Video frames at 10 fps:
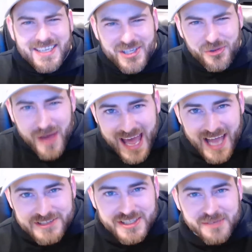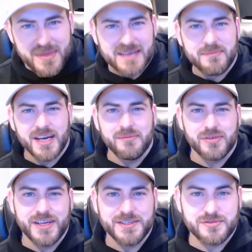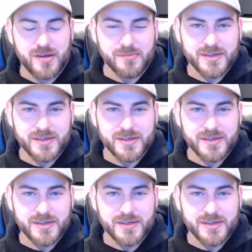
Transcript: Can you actually make money breeding shrimp?